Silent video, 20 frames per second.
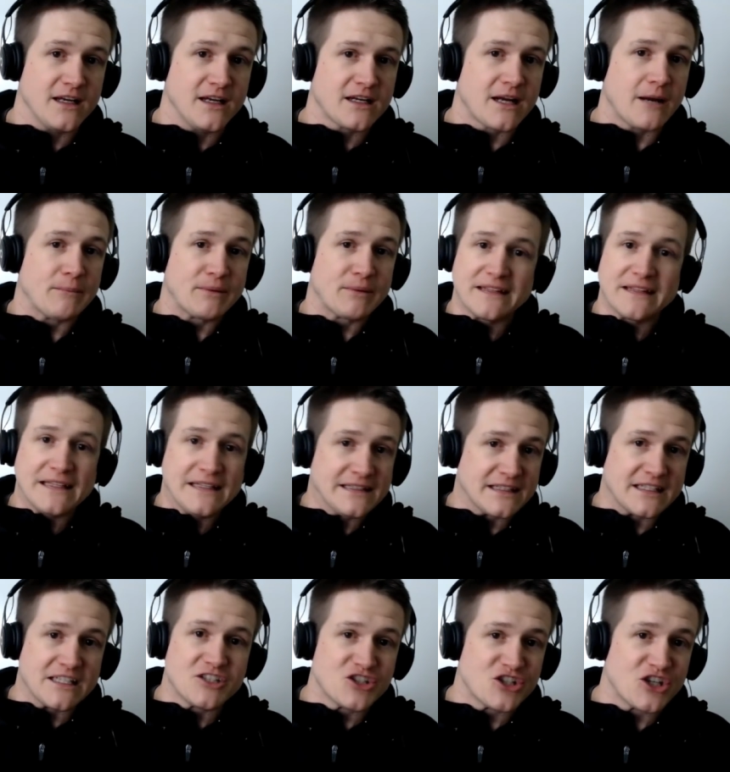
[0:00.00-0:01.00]

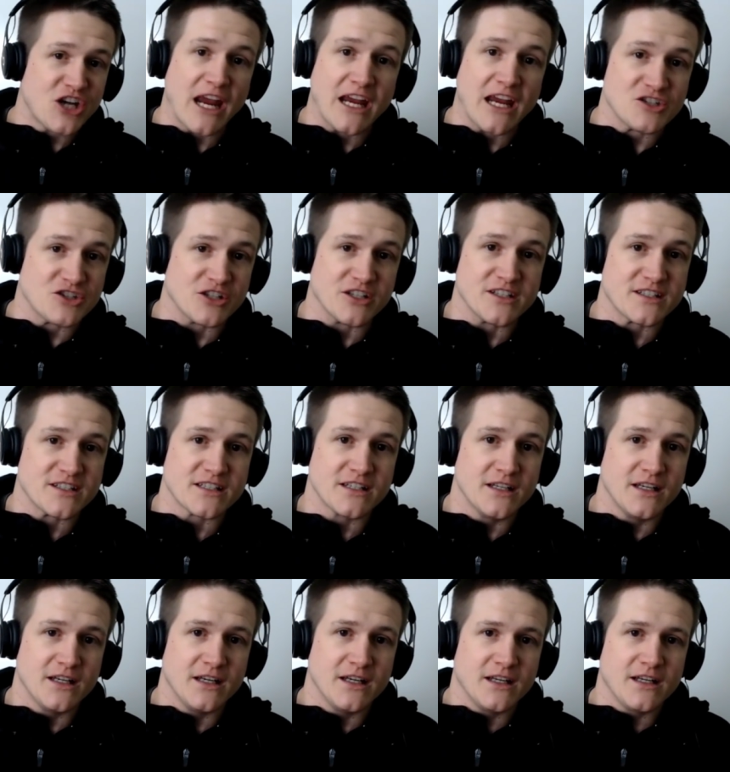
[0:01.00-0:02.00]
completely changes
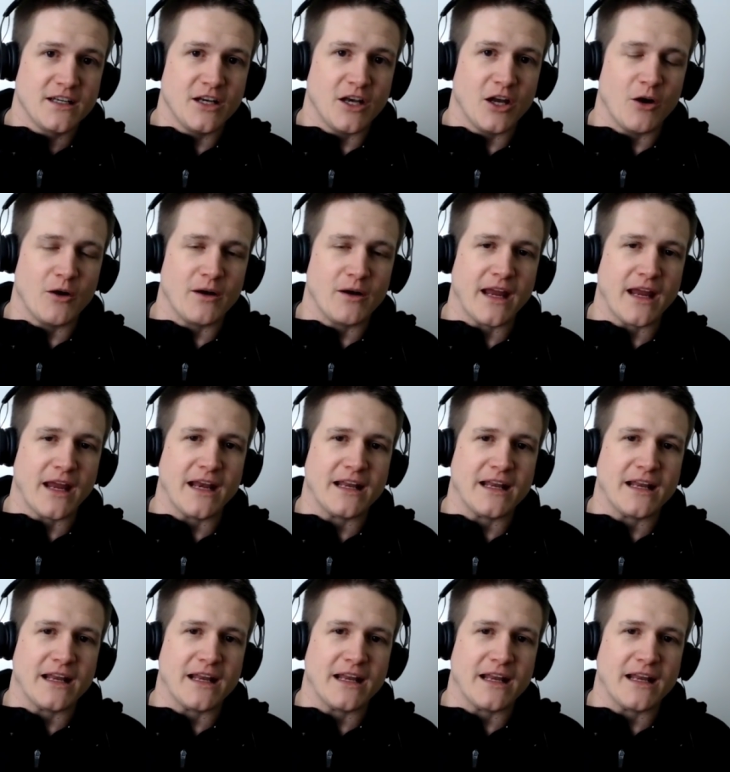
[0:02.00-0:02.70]
you know and and